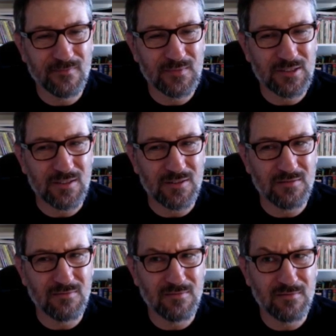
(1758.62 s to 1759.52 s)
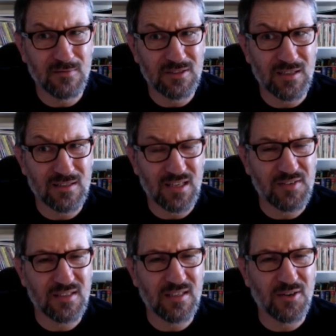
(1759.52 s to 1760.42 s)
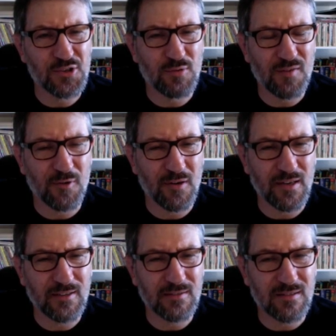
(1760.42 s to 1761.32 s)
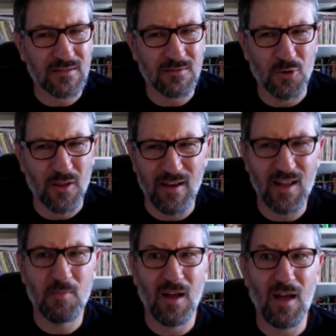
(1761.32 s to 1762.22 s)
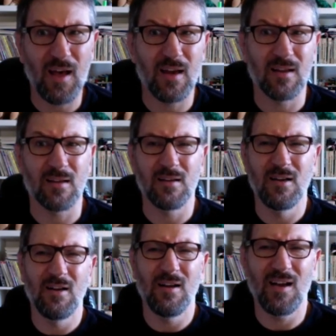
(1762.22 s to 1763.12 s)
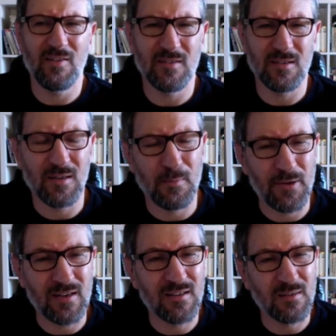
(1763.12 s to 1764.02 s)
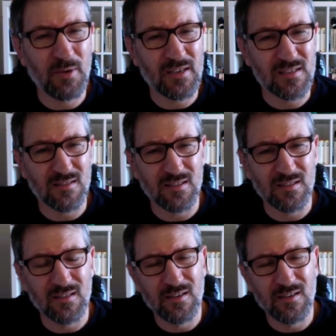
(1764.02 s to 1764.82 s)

So, 17 years of refereeing. So, who the hell am I to have an opinion based on,